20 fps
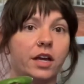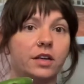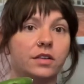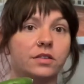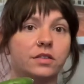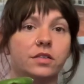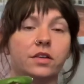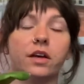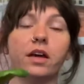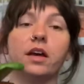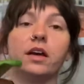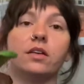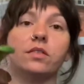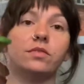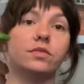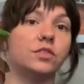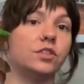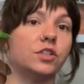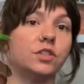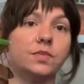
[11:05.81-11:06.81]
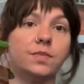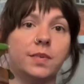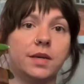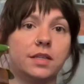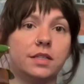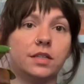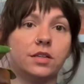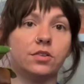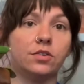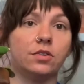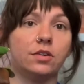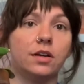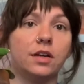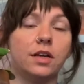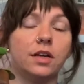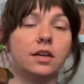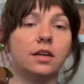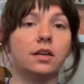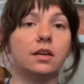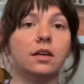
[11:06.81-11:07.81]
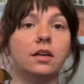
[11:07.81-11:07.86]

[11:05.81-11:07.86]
So I have just basic green